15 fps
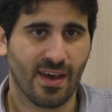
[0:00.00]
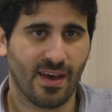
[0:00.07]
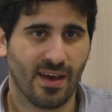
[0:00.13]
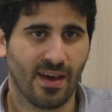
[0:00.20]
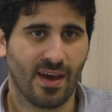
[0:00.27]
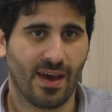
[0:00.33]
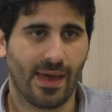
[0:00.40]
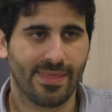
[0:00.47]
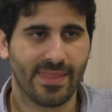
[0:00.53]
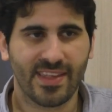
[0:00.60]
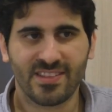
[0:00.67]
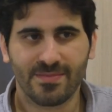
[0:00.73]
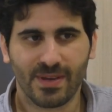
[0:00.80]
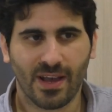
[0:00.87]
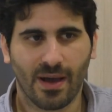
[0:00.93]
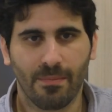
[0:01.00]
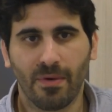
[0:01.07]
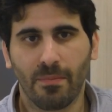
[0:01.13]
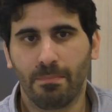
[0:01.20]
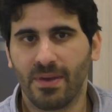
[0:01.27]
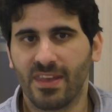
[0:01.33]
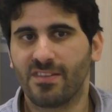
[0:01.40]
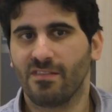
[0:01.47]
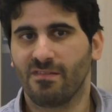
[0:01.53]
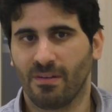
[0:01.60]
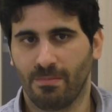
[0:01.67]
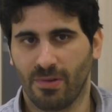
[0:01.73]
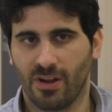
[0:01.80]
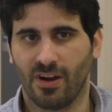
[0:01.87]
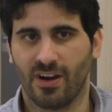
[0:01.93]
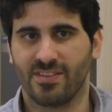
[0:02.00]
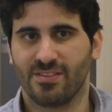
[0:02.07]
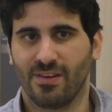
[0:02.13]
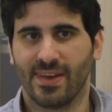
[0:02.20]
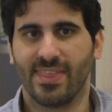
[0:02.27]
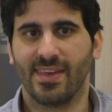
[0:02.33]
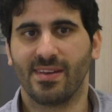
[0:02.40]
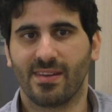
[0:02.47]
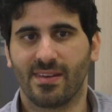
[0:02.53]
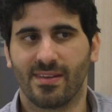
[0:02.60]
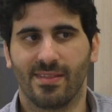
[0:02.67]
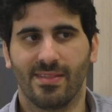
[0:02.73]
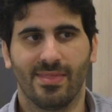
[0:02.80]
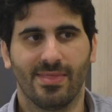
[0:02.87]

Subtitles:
And that's become a bit of a blur. So I think